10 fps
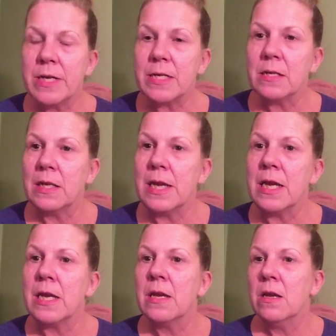
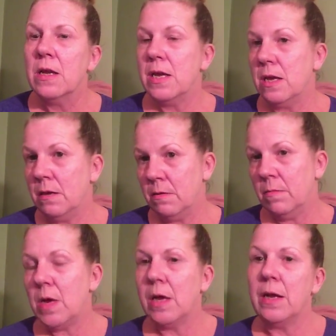recently,
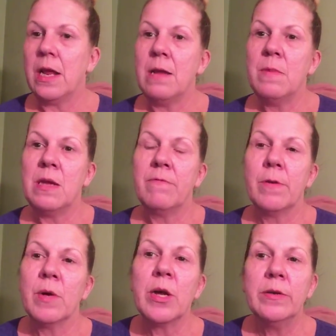and Amy
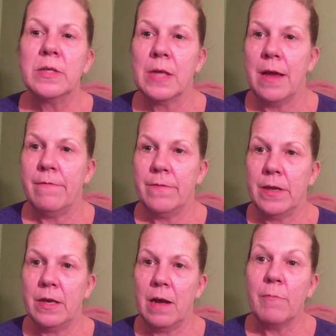from A Coates Life
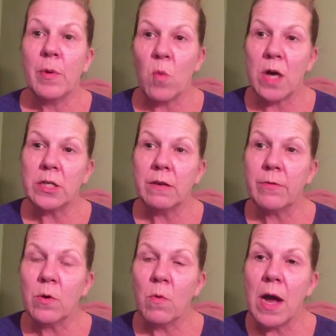that I've been watching
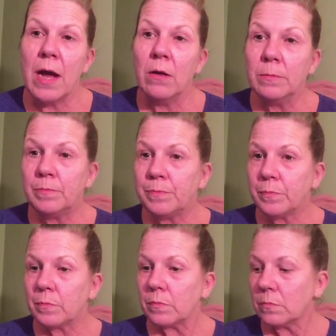for a while.
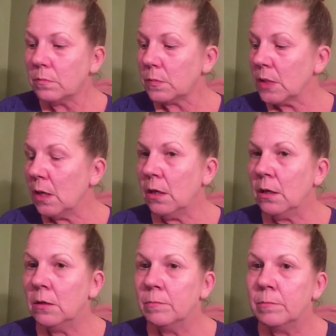
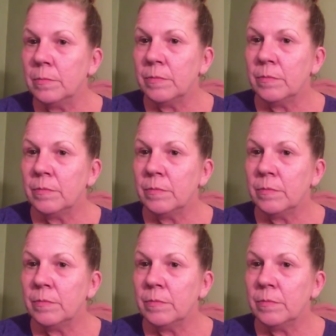The